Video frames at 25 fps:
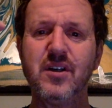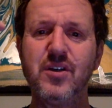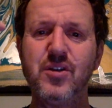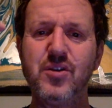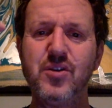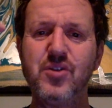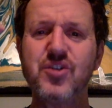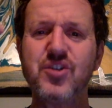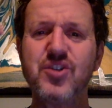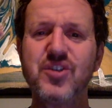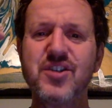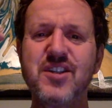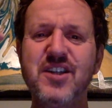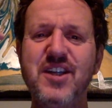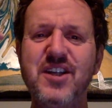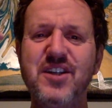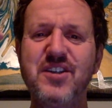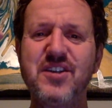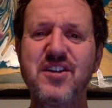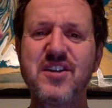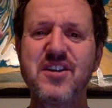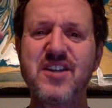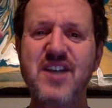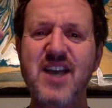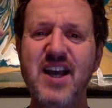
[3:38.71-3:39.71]
You just need
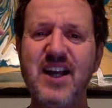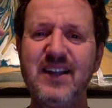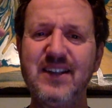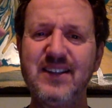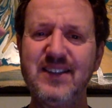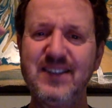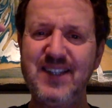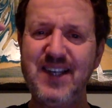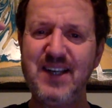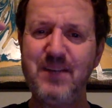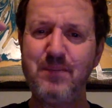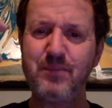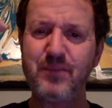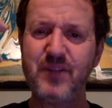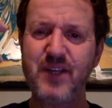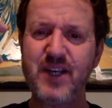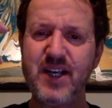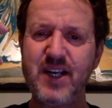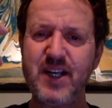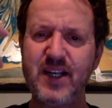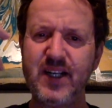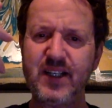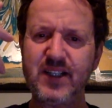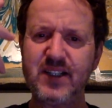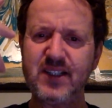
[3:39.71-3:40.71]
to think deeply
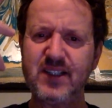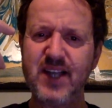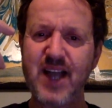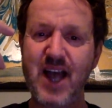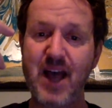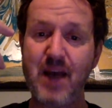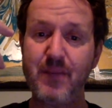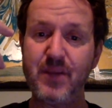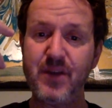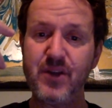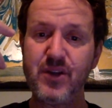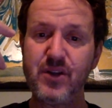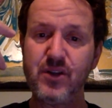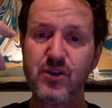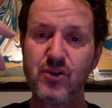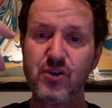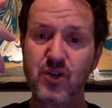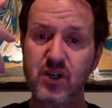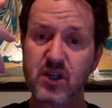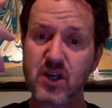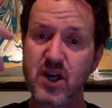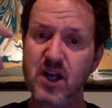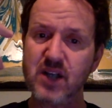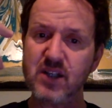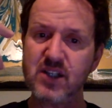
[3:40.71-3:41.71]
and examine your
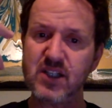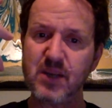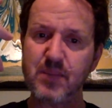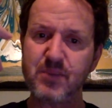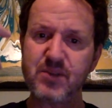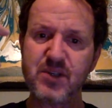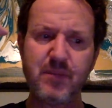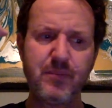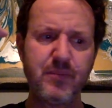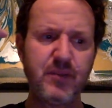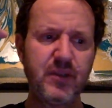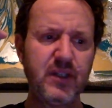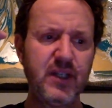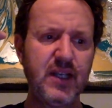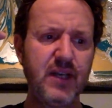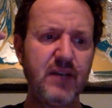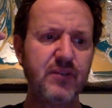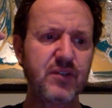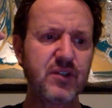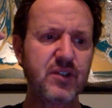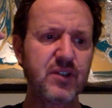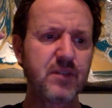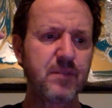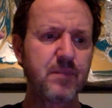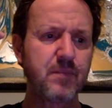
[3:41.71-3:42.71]
concepts and
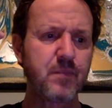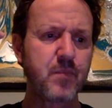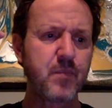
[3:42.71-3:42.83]
beliefs.